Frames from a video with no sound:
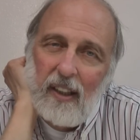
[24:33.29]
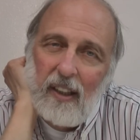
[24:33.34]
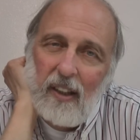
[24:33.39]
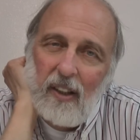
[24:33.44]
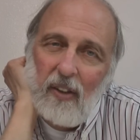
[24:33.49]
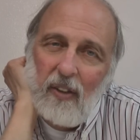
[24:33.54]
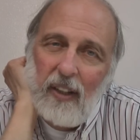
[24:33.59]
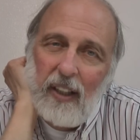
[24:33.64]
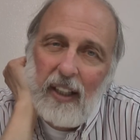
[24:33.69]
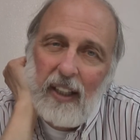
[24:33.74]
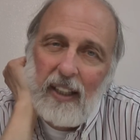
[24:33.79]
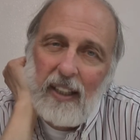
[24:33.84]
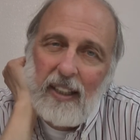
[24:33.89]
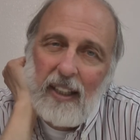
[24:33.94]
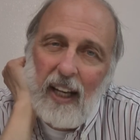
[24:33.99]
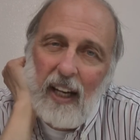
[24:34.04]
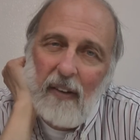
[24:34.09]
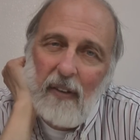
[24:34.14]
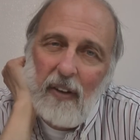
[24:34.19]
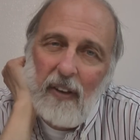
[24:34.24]
Going against
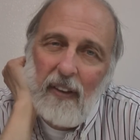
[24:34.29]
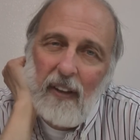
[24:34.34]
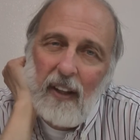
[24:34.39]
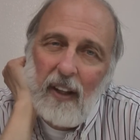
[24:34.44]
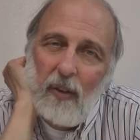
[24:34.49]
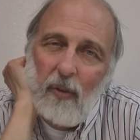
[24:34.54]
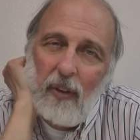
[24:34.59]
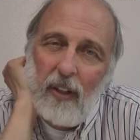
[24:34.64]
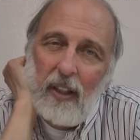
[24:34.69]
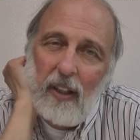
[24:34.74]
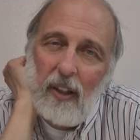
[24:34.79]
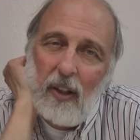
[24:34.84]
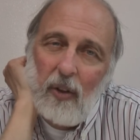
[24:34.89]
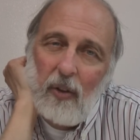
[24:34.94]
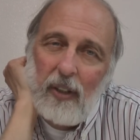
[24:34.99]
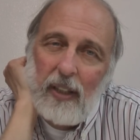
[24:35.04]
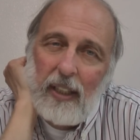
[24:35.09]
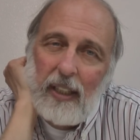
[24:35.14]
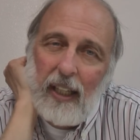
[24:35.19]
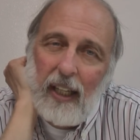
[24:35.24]
everything that we know
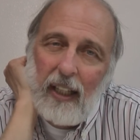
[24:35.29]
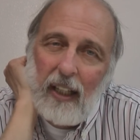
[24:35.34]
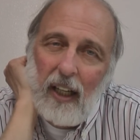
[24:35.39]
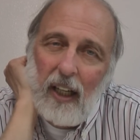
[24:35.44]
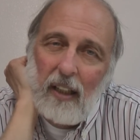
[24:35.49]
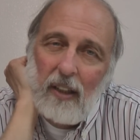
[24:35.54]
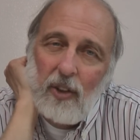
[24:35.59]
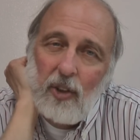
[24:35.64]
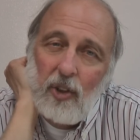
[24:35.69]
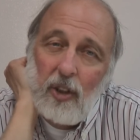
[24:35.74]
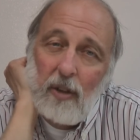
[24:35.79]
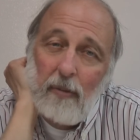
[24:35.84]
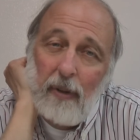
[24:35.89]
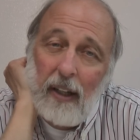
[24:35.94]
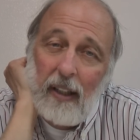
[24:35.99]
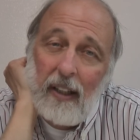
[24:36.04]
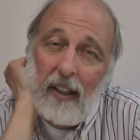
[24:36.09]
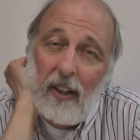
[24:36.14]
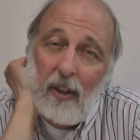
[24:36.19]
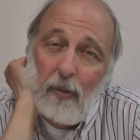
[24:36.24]
in psychology
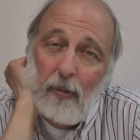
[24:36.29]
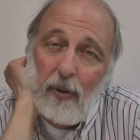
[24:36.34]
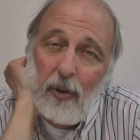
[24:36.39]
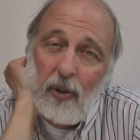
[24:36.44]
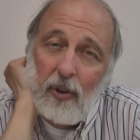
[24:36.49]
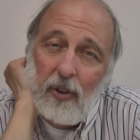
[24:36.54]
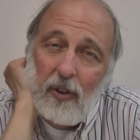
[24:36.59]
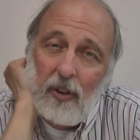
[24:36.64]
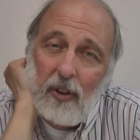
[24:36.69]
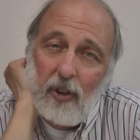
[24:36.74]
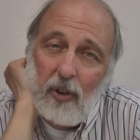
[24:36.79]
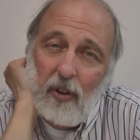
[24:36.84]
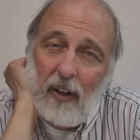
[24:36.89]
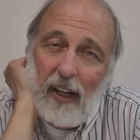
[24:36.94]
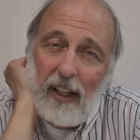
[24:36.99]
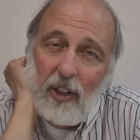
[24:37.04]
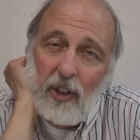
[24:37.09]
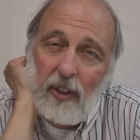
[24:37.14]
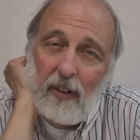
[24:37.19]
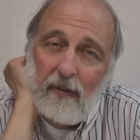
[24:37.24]
about interpersonal
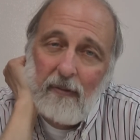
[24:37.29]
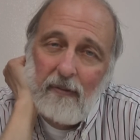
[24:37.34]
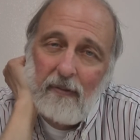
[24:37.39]
attraction.